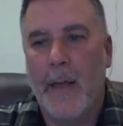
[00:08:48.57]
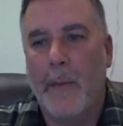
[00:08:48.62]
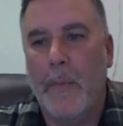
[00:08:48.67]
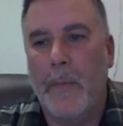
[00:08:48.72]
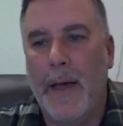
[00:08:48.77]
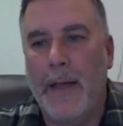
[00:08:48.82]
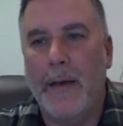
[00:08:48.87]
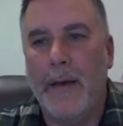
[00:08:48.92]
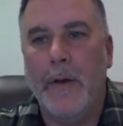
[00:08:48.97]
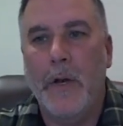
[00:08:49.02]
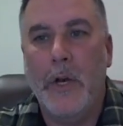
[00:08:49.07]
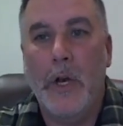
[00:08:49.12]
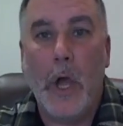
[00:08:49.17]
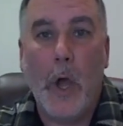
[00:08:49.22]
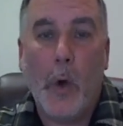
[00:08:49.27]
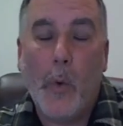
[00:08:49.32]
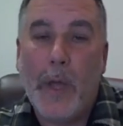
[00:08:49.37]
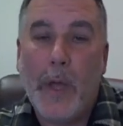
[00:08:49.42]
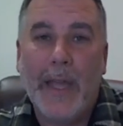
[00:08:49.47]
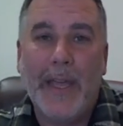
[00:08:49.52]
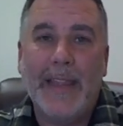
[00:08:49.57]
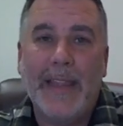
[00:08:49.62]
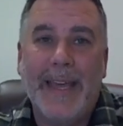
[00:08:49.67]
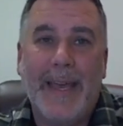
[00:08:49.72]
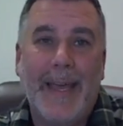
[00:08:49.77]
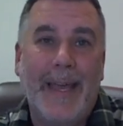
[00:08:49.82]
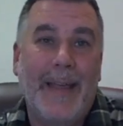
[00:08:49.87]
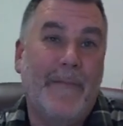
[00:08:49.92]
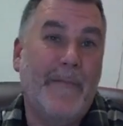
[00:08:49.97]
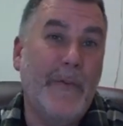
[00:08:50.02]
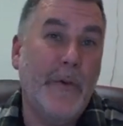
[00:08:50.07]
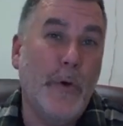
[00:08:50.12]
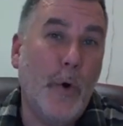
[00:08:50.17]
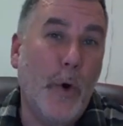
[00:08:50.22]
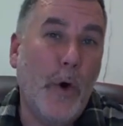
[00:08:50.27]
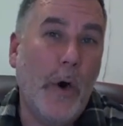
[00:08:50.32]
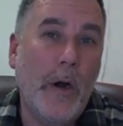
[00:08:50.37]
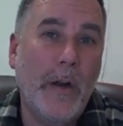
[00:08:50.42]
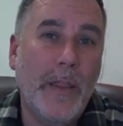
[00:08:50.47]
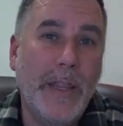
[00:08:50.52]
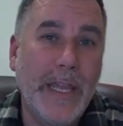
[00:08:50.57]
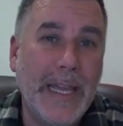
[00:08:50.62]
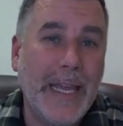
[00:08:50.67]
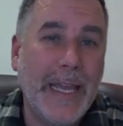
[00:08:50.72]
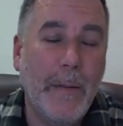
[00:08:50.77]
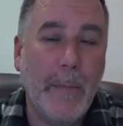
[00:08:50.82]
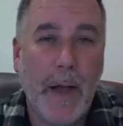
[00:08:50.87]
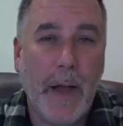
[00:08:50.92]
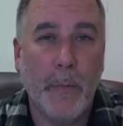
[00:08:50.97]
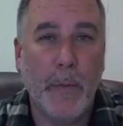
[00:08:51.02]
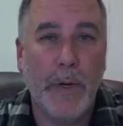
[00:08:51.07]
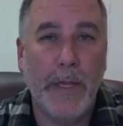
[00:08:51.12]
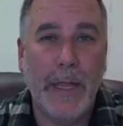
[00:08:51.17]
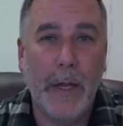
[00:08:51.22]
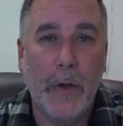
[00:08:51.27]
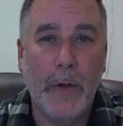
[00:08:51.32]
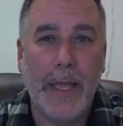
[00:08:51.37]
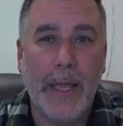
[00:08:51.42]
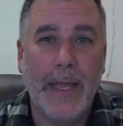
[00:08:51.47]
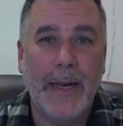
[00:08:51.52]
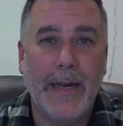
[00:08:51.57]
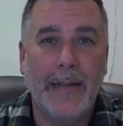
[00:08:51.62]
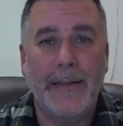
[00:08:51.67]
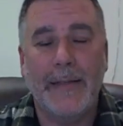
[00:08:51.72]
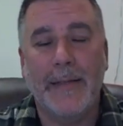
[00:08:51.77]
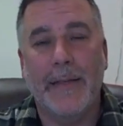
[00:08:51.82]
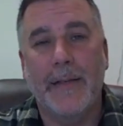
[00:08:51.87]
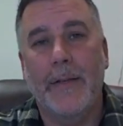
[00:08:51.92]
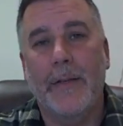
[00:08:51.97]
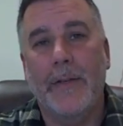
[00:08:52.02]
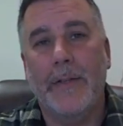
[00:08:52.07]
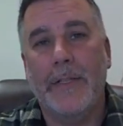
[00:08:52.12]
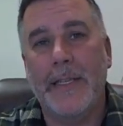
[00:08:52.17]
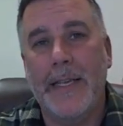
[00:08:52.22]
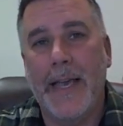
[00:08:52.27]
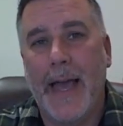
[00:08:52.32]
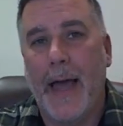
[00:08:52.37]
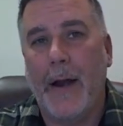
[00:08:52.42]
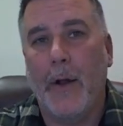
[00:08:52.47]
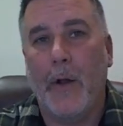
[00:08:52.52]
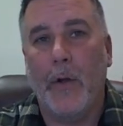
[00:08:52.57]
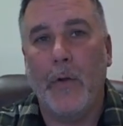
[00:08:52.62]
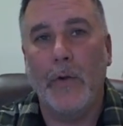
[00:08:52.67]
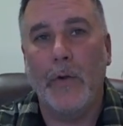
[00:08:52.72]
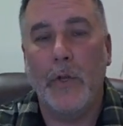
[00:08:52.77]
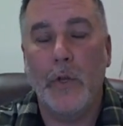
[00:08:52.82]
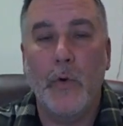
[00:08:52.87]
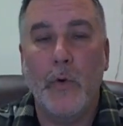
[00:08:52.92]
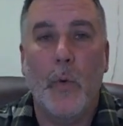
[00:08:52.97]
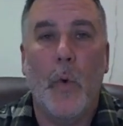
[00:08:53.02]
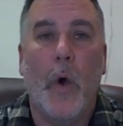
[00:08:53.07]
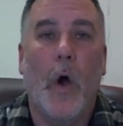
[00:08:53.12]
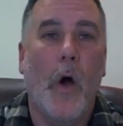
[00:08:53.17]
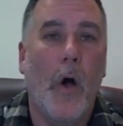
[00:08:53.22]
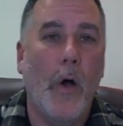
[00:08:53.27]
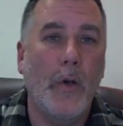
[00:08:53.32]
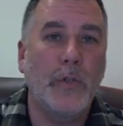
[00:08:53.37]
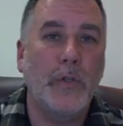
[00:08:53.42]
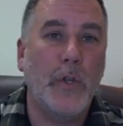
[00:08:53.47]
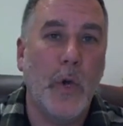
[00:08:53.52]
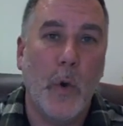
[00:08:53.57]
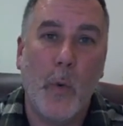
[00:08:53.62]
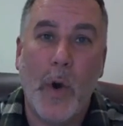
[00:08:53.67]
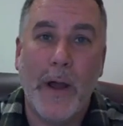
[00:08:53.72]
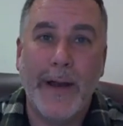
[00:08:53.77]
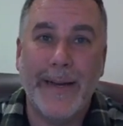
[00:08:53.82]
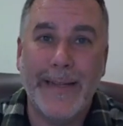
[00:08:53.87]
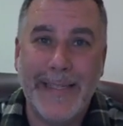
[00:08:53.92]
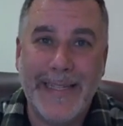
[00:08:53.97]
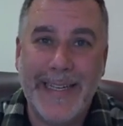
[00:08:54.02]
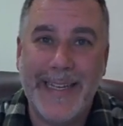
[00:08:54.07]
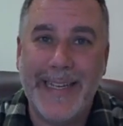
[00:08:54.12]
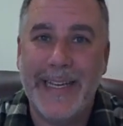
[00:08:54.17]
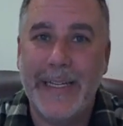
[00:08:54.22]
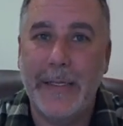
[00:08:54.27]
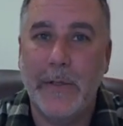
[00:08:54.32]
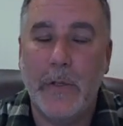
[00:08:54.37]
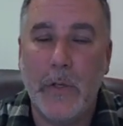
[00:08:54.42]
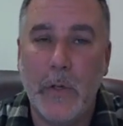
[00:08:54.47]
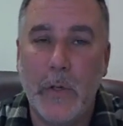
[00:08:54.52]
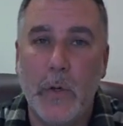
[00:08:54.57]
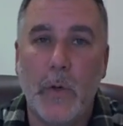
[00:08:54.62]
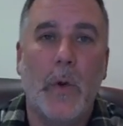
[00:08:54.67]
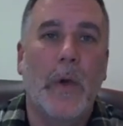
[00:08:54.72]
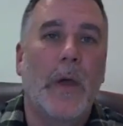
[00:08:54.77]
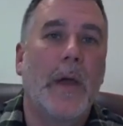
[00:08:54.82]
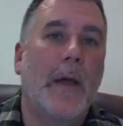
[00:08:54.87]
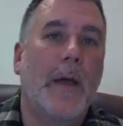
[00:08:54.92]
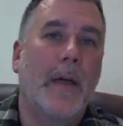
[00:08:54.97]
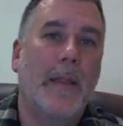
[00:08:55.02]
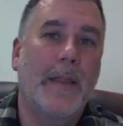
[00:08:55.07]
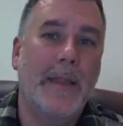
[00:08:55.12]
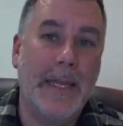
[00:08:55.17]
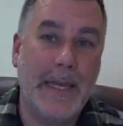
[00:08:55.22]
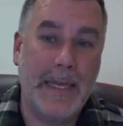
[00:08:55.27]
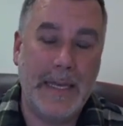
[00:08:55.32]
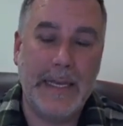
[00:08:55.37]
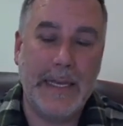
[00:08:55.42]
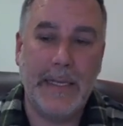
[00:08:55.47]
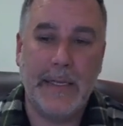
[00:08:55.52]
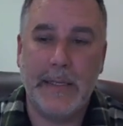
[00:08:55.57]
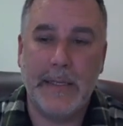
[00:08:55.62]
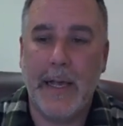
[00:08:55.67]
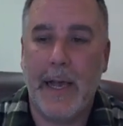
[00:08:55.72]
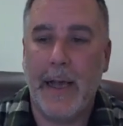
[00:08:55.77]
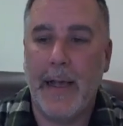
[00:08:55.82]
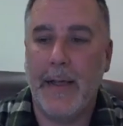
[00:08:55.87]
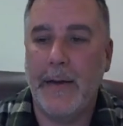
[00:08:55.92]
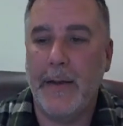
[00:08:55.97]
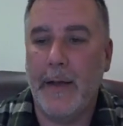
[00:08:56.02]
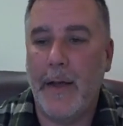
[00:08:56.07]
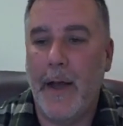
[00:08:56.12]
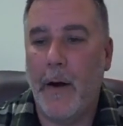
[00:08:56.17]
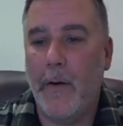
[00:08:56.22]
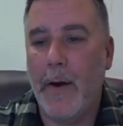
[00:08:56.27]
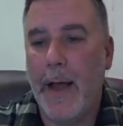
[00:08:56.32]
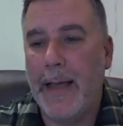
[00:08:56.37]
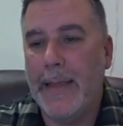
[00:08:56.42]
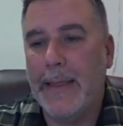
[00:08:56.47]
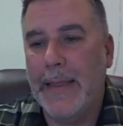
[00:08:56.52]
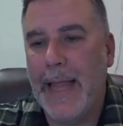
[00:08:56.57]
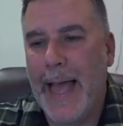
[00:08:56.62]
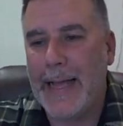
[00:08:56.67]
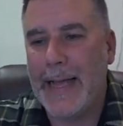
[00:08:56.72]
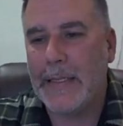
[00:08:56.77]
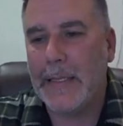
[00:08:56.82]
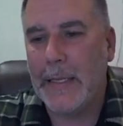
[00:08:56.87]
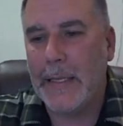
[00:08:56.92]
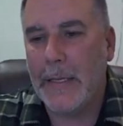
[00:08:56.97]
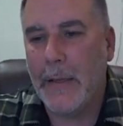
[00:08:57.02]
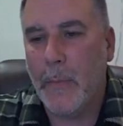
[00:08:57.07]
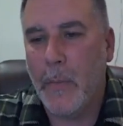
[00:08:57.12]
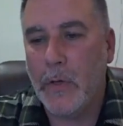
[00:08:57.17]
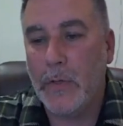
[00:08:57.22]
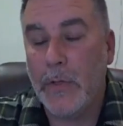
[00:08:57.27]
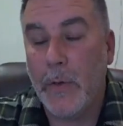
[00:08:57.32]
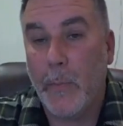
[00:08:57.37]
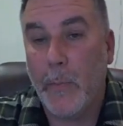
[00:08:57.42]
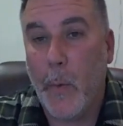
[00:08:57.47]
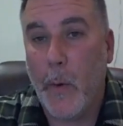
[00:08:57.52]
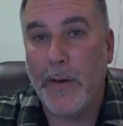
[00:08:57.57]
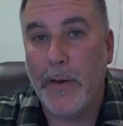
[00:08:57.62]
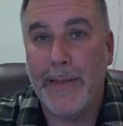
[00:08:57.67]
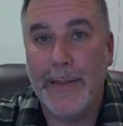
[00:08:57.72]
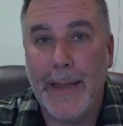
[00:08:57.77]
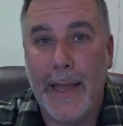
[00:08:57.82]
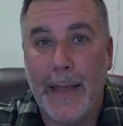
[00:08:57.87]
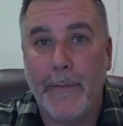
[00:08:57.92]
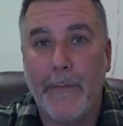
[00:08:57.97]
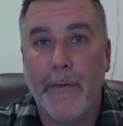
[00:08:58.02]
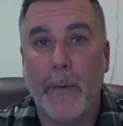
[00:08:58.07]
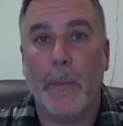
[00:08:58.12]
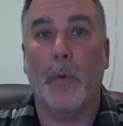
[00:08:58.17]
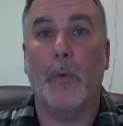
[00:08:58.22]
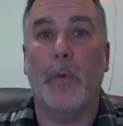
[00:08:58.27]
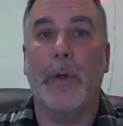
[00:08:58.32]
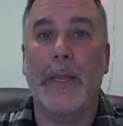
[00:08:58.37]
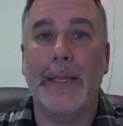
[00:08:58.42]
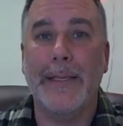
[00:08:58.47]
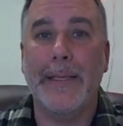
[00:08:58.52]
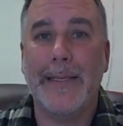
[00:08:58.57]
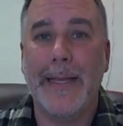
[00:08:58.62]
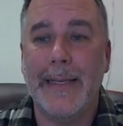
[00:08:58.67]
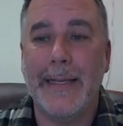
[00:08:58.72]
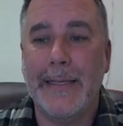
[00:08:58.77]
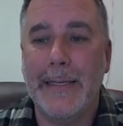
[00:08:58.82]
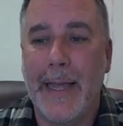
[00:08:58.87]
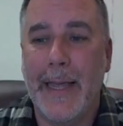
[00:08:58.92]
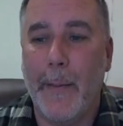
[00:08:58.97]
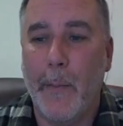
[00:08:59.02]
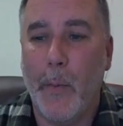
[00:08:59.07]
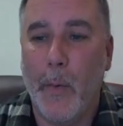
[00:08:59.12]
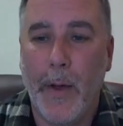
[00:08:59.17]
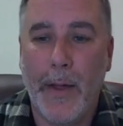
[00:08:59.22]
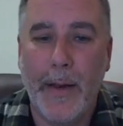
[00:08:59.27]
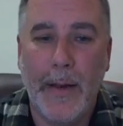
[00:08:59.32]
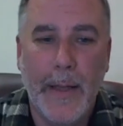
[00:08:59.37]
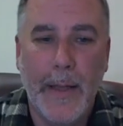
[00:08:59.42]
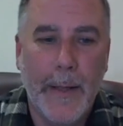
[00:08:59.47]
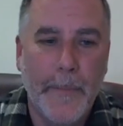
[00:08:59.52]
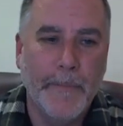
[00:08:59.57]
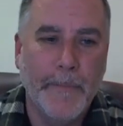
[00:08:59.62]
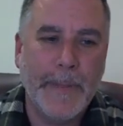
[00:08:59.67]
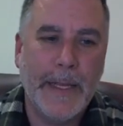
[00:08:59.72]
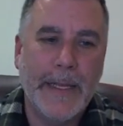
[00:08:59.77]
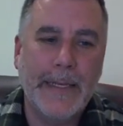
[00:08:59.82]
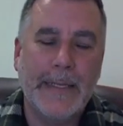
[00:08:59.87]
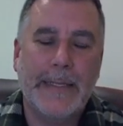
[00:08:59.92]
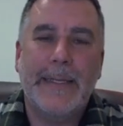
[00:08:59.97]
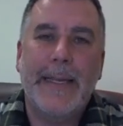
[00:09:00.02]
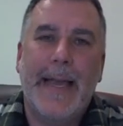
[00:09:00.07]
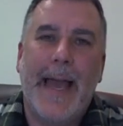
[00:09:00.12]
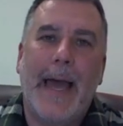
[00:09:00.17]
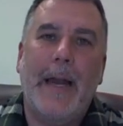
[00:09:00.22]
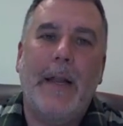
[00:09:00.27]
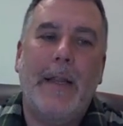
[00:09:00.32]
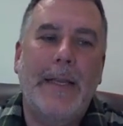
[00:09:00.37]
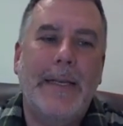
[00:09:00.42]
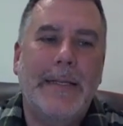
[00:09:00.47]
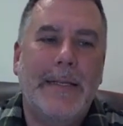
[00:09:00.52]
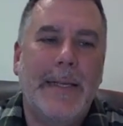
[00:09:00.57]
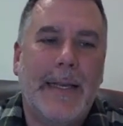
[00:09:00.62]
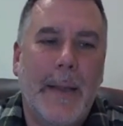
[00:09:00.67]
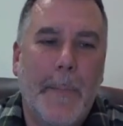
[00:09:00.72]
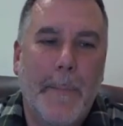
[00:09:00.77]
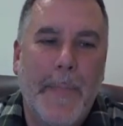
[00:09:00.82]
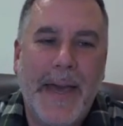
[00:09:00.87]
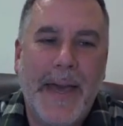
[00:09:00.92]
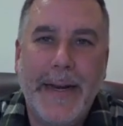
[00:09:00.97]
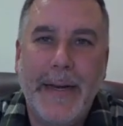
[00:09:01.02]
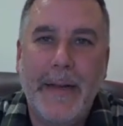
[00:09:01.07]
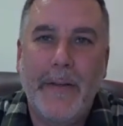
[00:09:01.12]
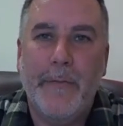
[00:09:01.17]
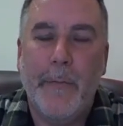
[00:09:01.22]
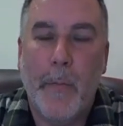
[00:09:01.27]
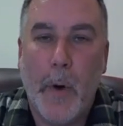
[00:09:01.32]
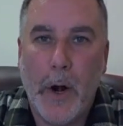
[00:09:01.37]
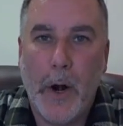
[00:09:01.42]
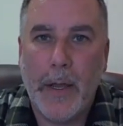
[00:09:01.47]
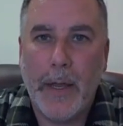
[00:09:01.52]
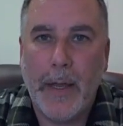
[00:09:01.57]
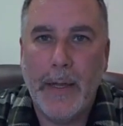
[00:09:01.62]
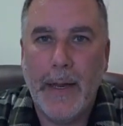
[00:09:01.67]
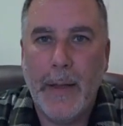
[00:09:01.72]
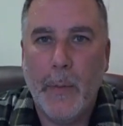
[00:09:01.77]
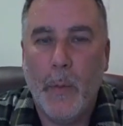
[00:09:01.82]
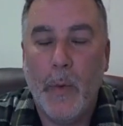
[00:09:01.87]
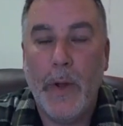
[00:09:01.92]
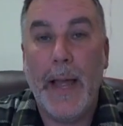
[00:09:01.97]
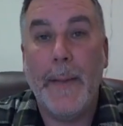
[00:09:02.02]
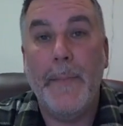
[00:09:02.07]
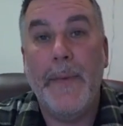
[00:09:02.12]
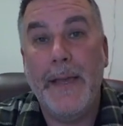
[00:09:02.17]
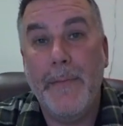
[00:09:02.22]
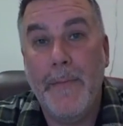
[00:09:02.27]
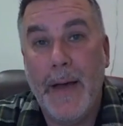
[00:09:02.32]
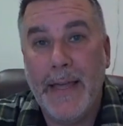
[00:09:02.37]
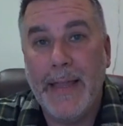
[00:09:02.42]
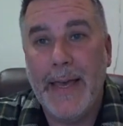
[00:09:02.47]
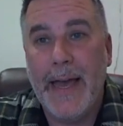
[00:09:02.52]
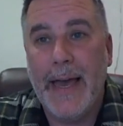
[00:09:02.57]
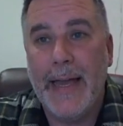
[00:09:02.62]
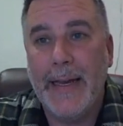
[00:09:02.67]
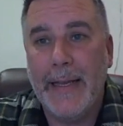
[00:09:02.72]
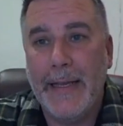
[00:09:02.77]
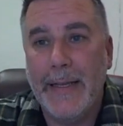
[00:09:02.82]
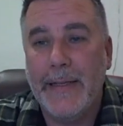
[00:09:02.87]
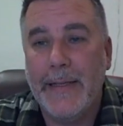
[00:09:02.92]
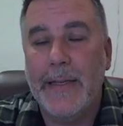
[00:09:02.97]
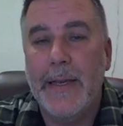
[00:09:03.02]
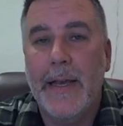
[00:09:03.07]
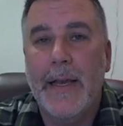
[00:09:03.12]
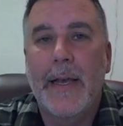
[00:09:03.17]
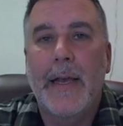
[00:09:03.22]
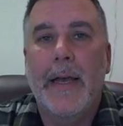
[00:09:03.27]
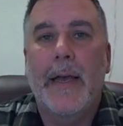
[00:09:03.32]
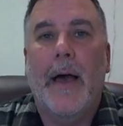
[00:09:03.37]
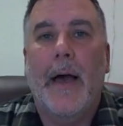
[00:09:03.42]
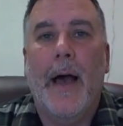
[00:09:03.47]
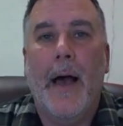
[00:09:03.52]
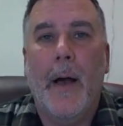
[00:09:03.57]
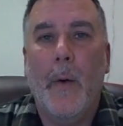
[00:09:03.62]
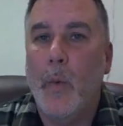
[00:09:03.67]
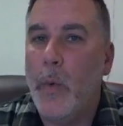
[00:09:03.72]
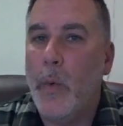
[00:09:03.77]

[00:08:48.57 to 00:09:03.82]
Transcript: But knowing that if you're thinking about relocating to Seattle, you also want to dig into the east side. All right. Lastly, the most important thing from a real estate standpoint is Seattle is a competitive market. And what I mean by that is uh,